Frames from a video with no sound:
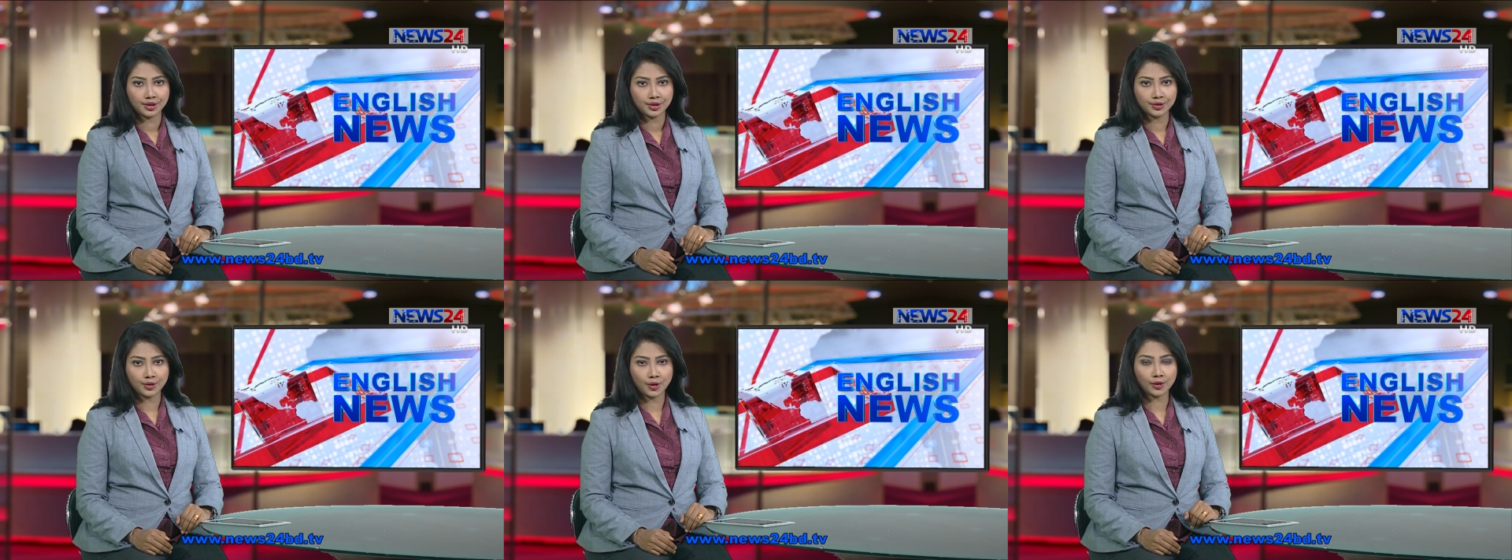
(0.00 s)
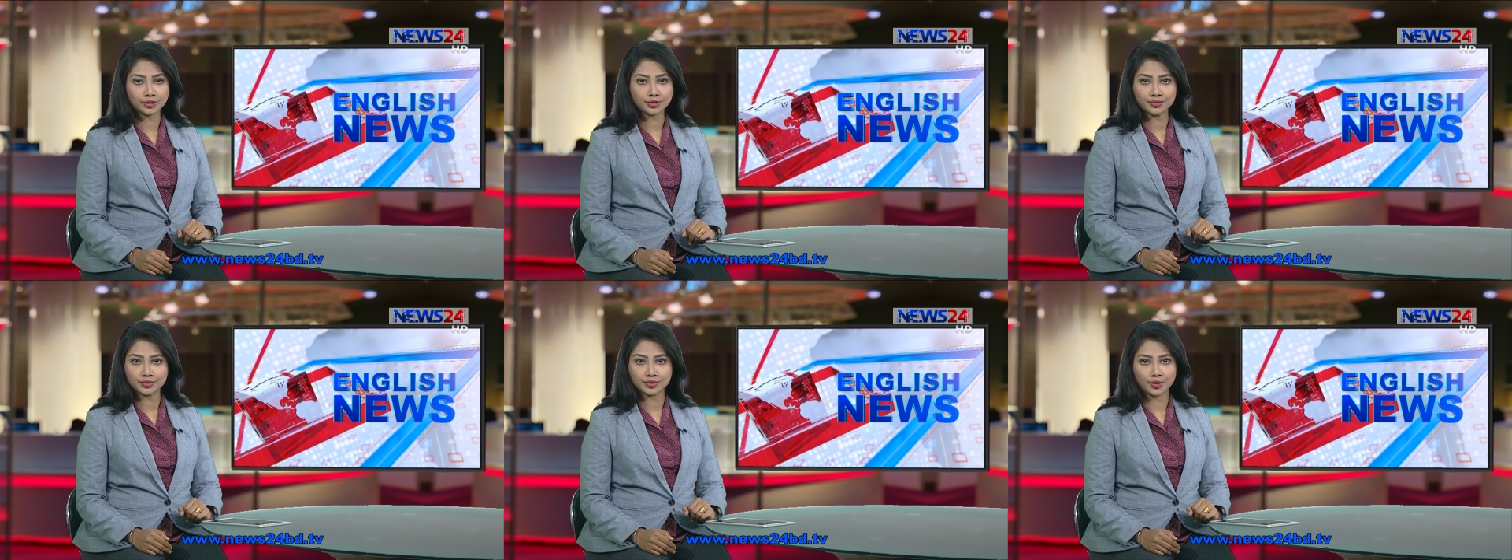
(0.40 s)

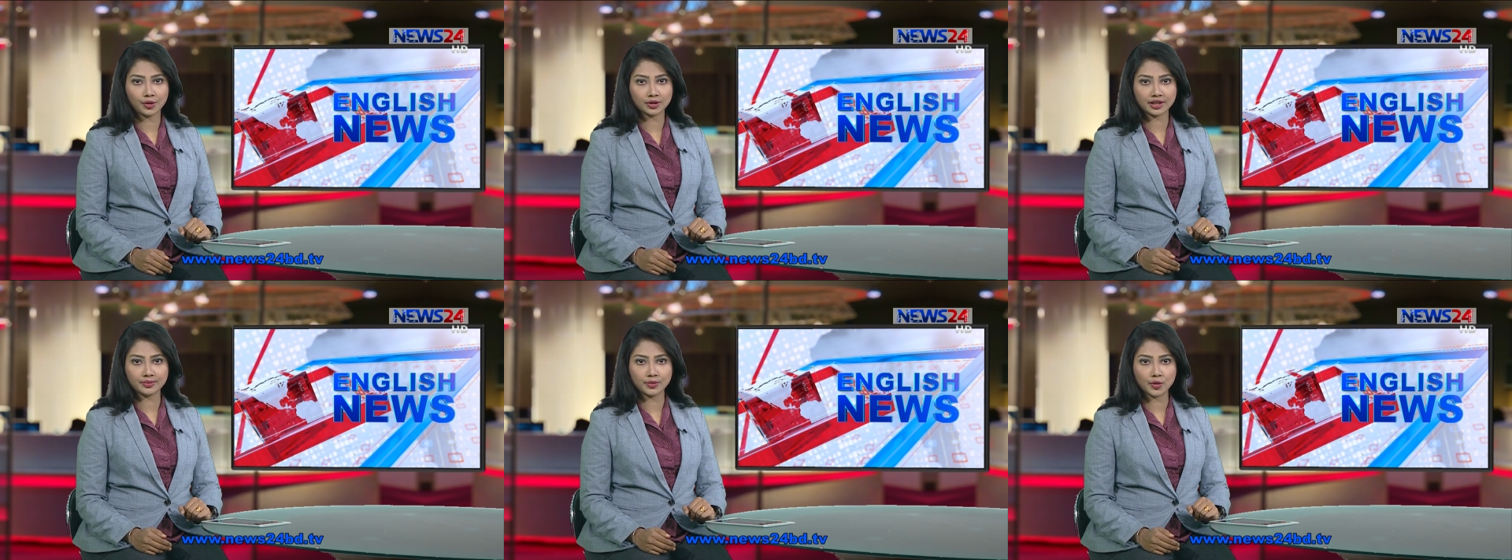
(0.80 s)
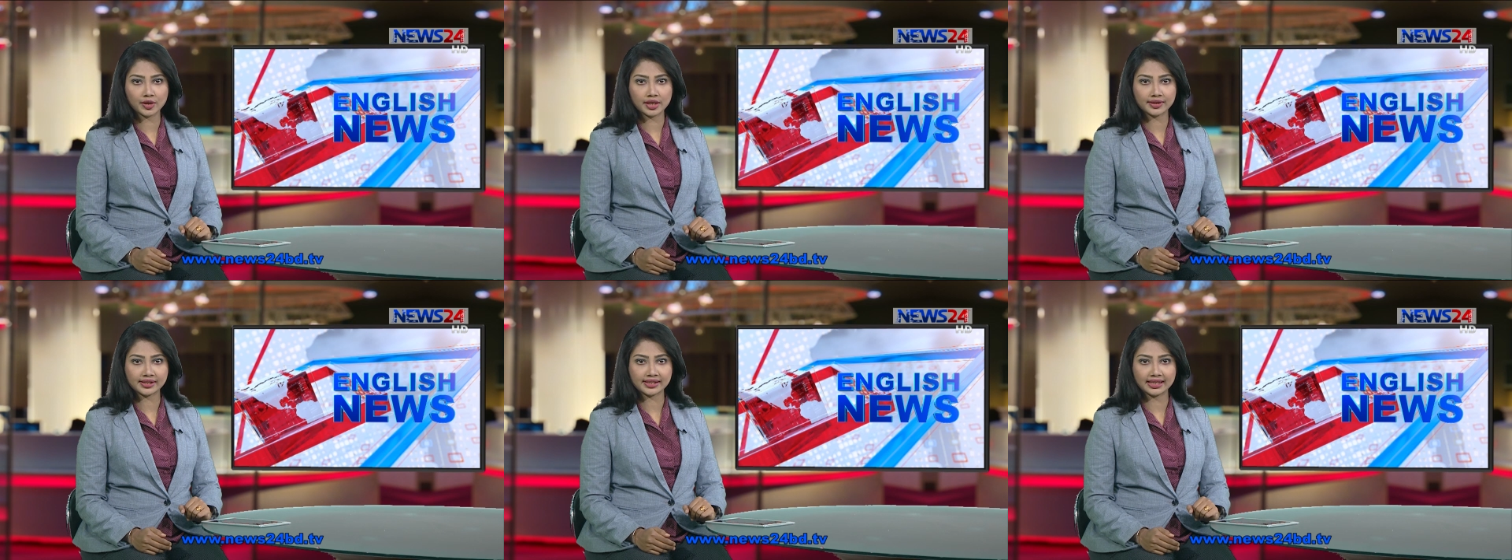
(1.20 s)
Golden
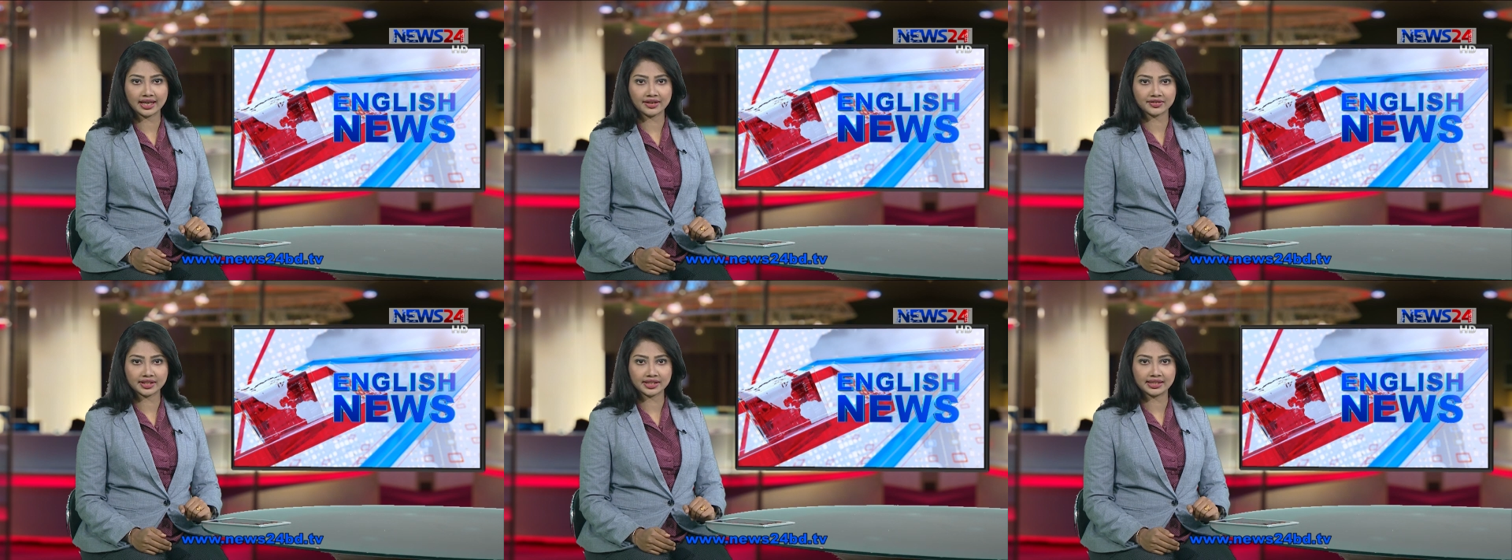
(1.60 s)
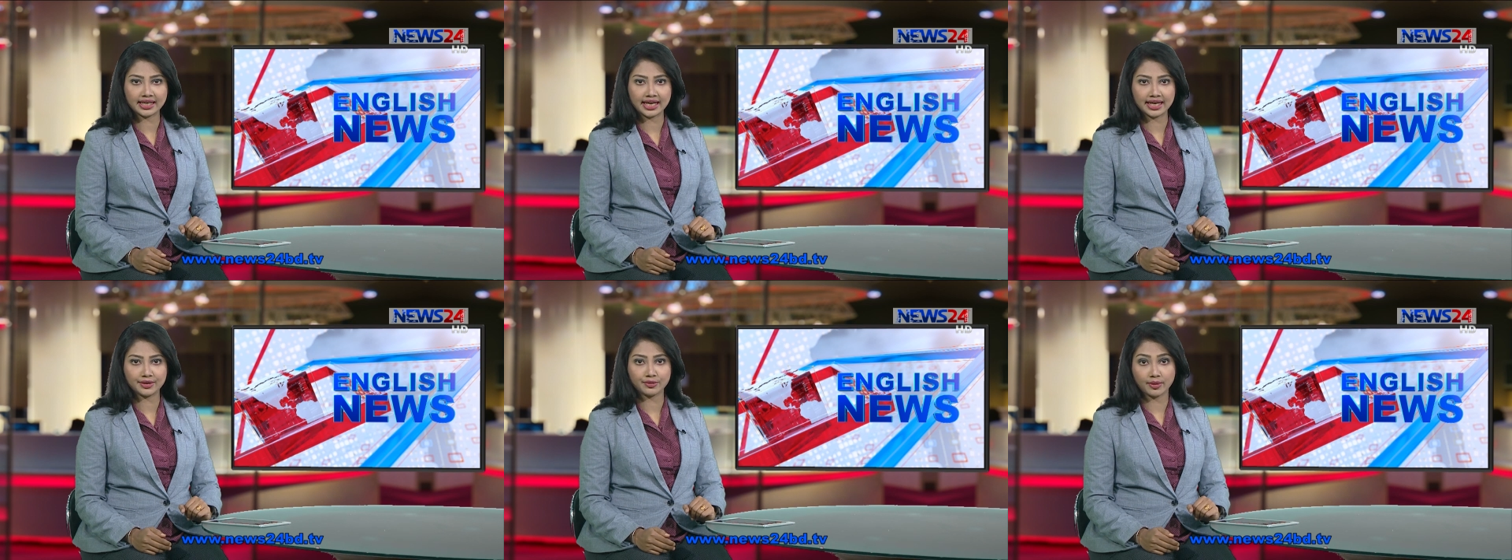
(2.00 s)
Munir's
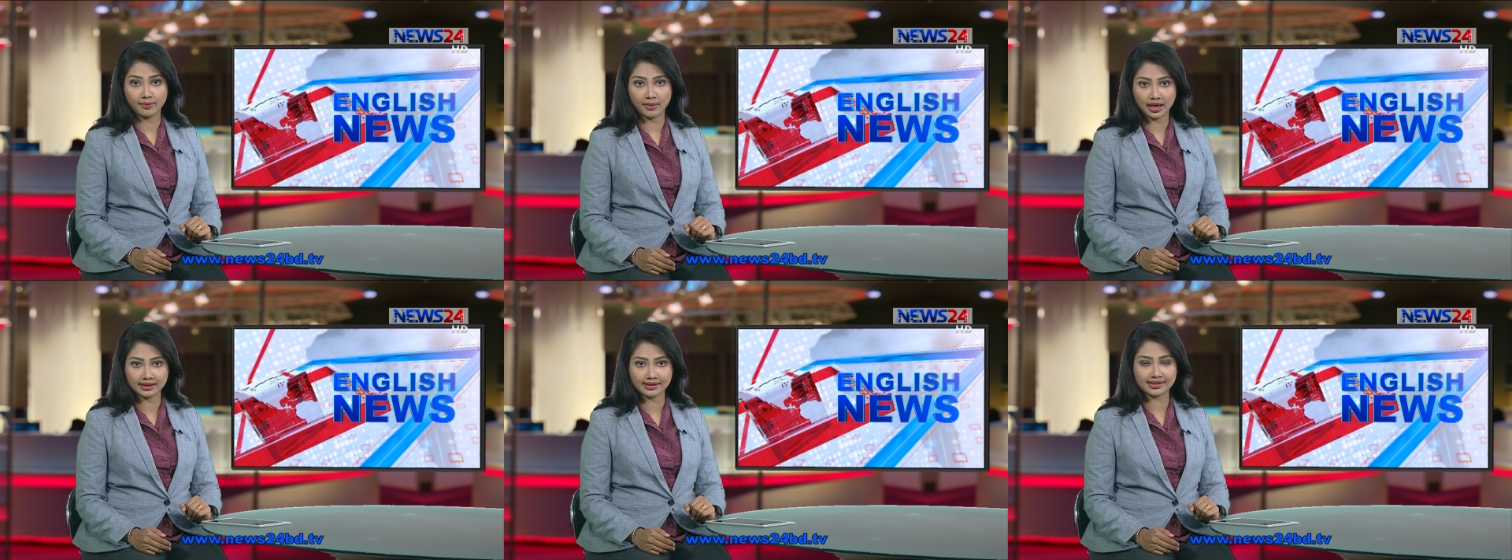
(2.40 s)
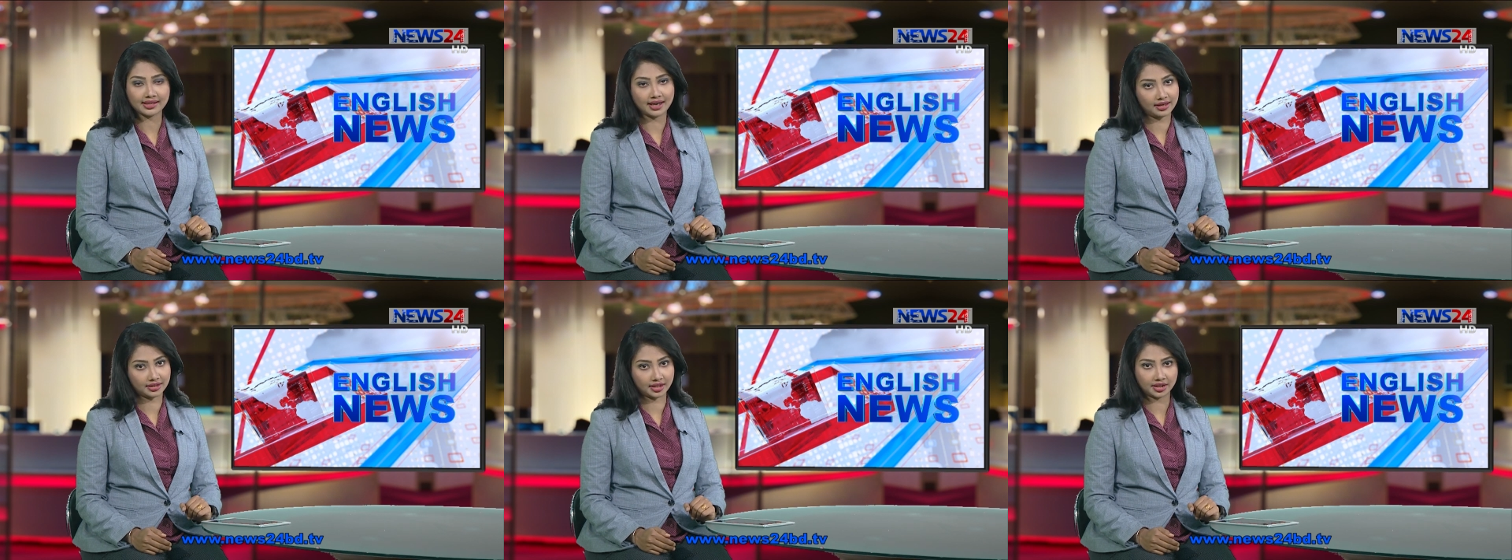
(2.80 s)
11-day remand
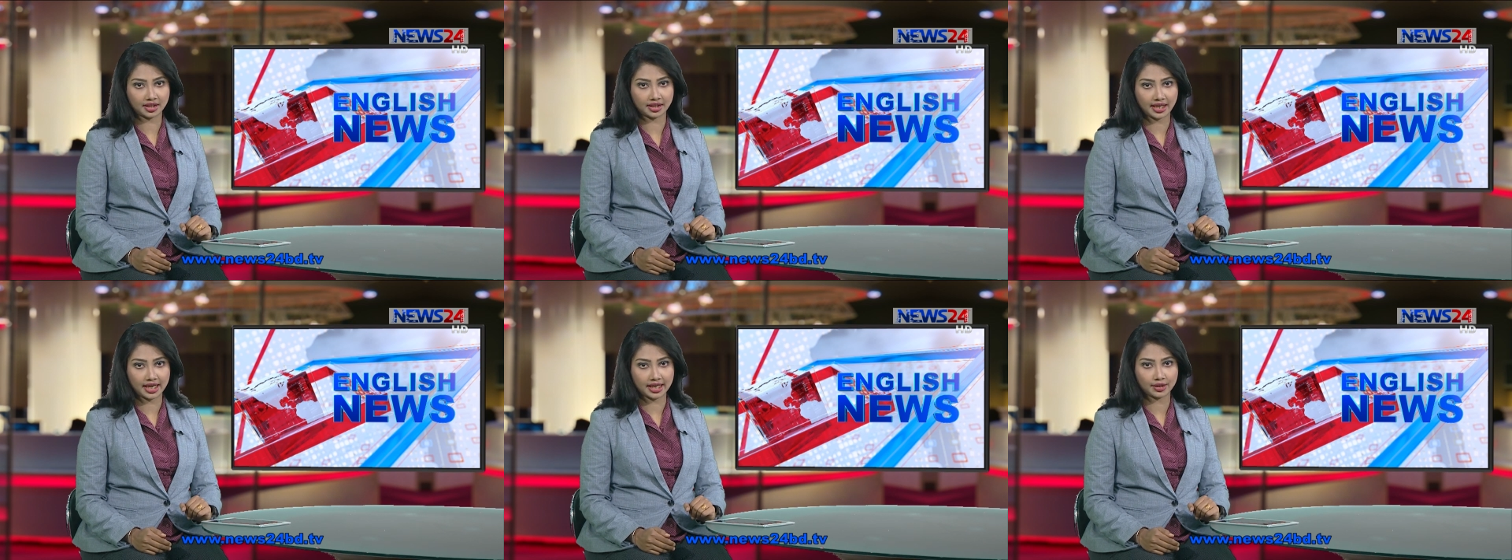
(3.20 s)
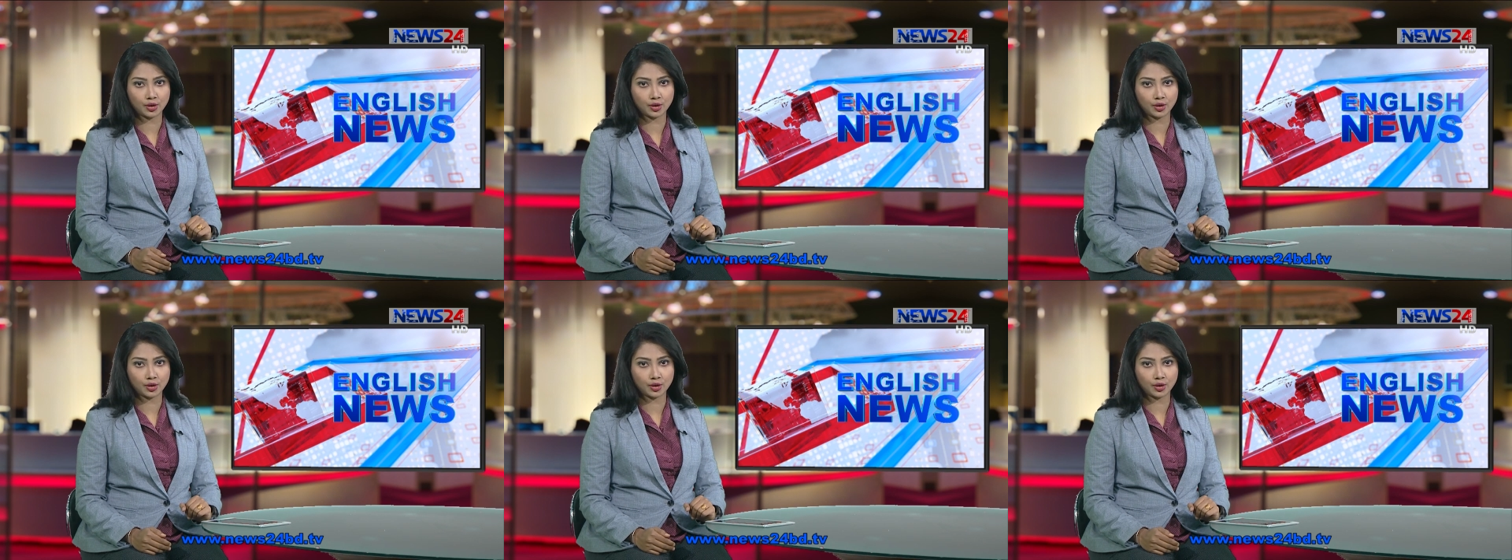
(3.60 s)
started today.